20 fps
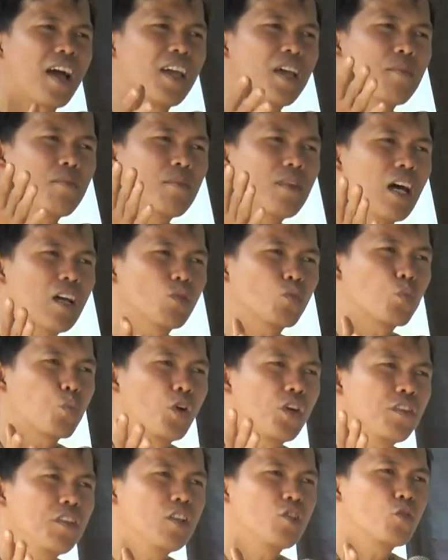I am not
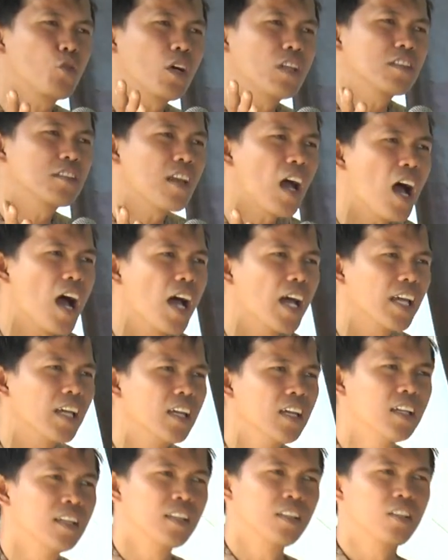worthy to
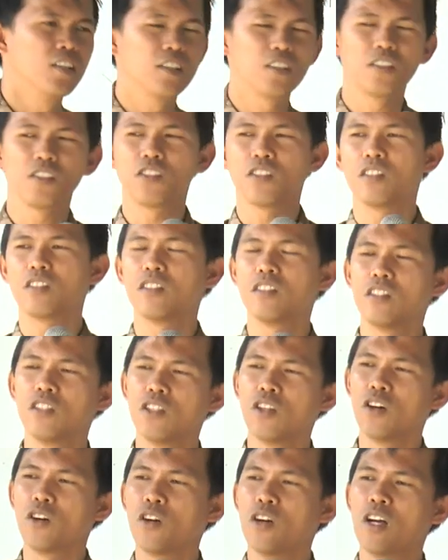untie. You
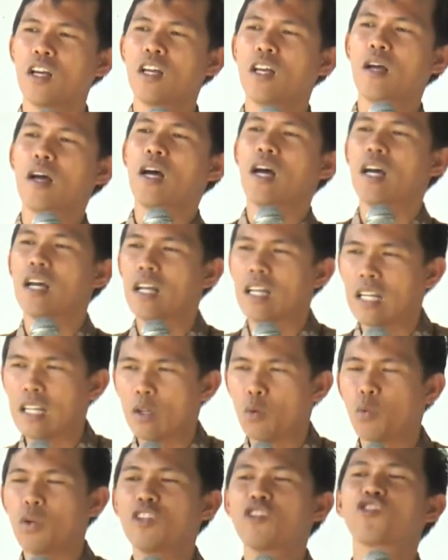know,
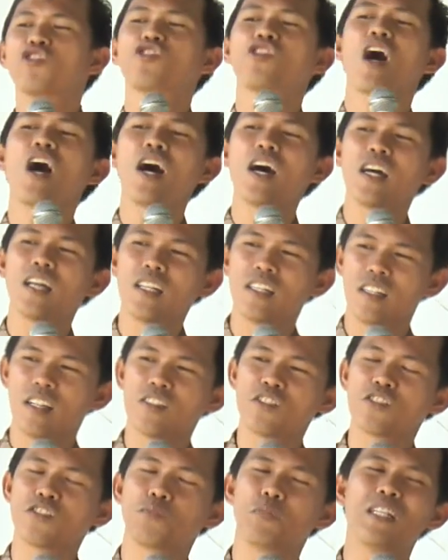when John
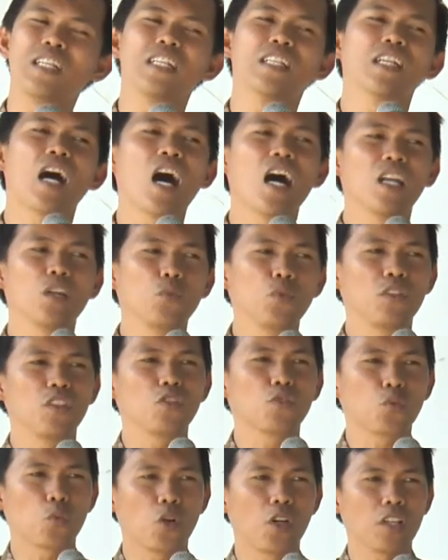has been done with
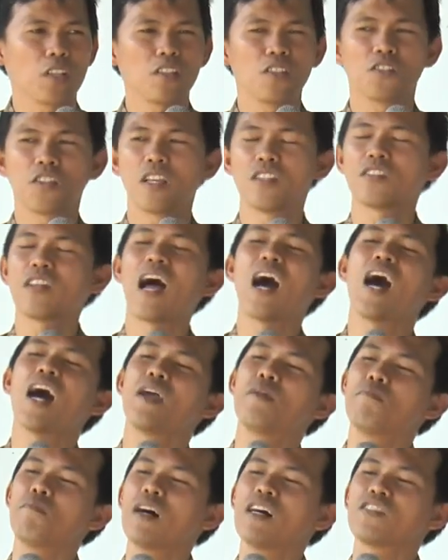his work, he says,
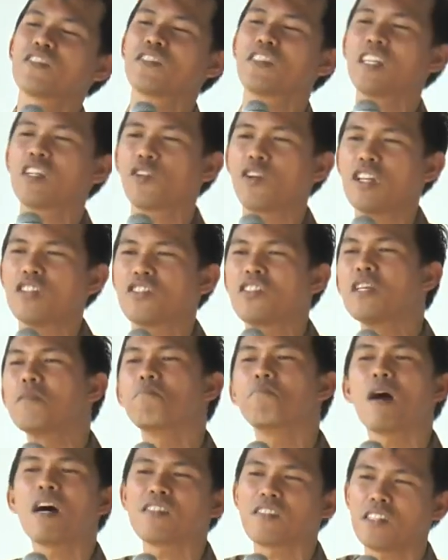I must increase; He
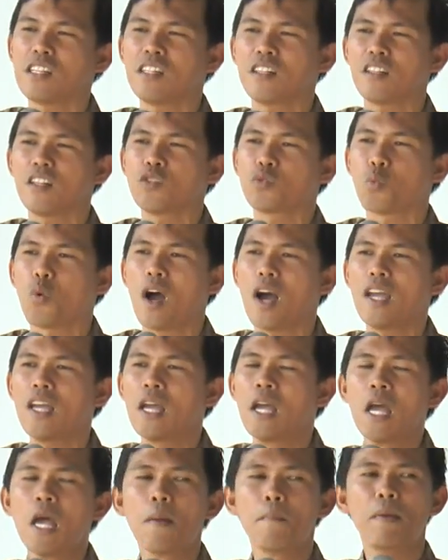must increase. Why?
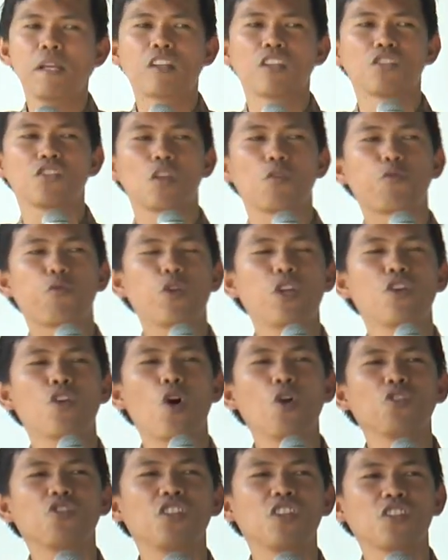Because if we
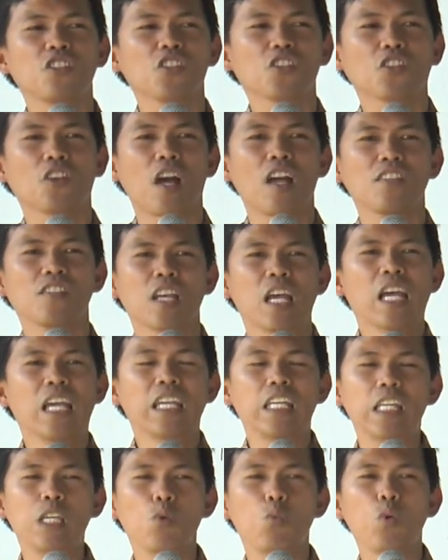know Jesus Christ,
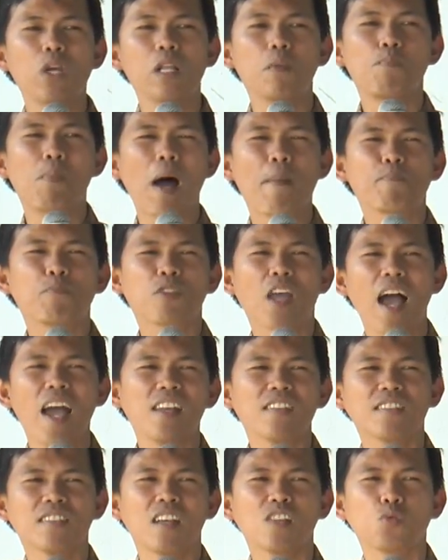he will
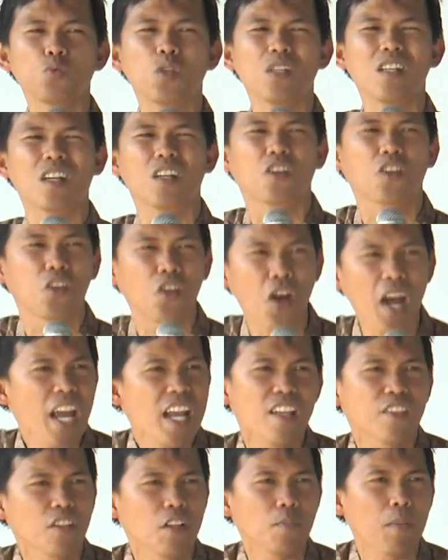baptize us with a
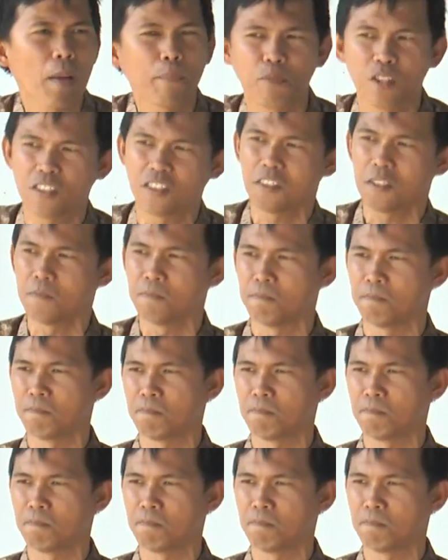greater baptism.